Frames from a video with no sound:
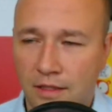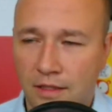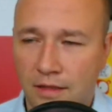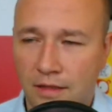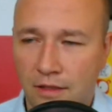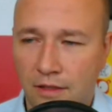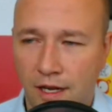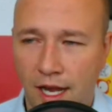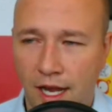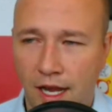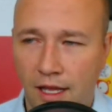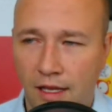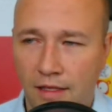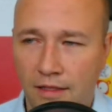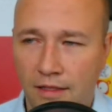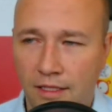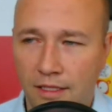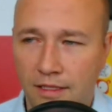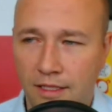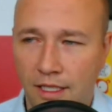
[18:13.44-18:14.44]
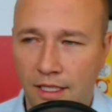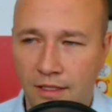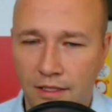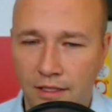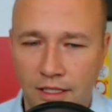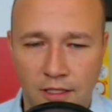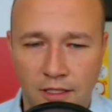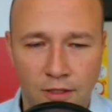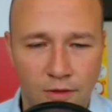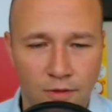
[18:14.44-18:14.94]
creating
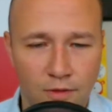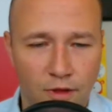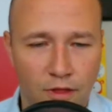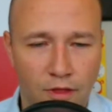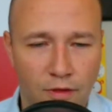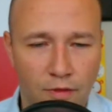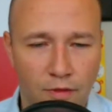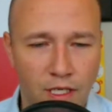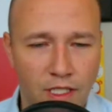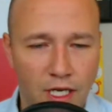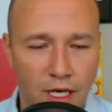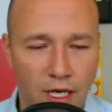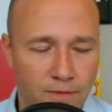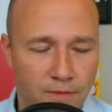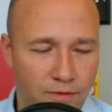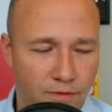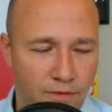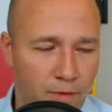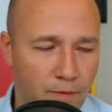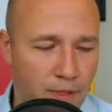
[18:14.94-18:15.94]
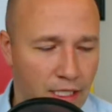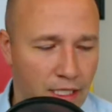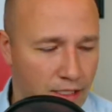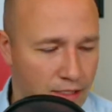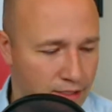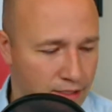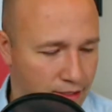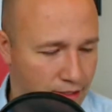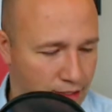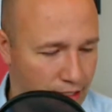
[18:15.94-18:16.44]
essentially 2 or 3 jobs for me,
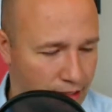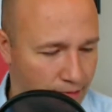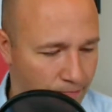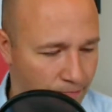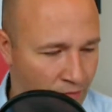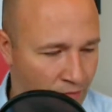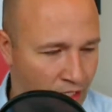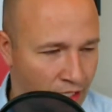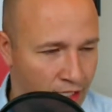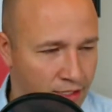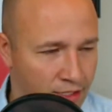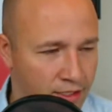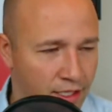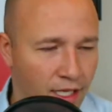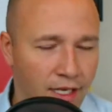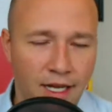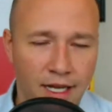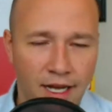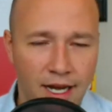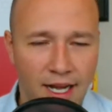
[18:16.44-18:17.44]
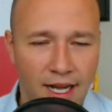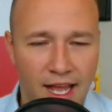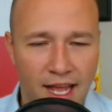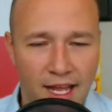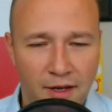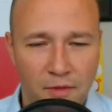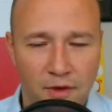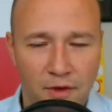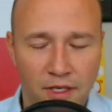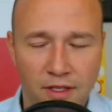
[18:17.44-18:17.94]
because the Sunday night I
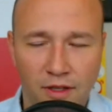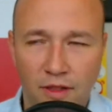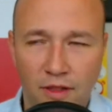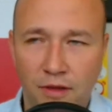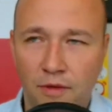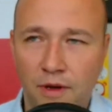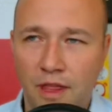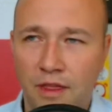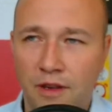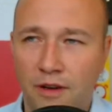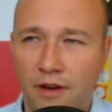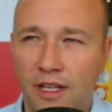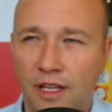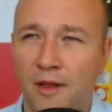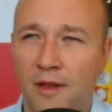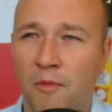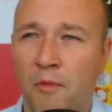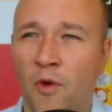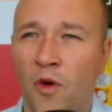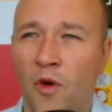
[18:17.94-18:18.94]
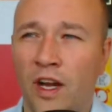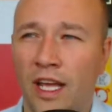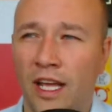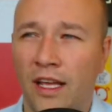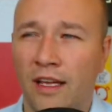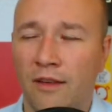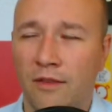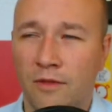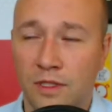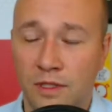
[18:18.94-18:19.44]
had to work till 3:30 in the
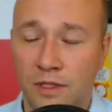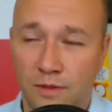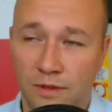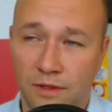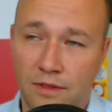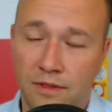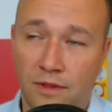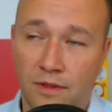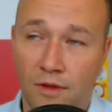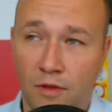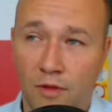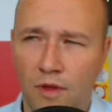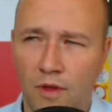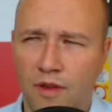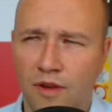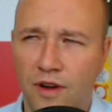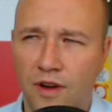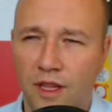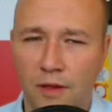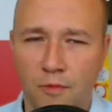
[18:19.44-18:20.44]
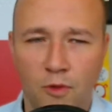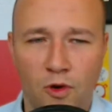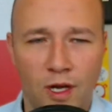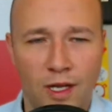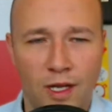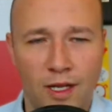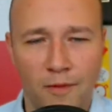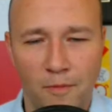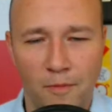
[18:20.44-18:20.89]
morning, which was 3:30 in the morning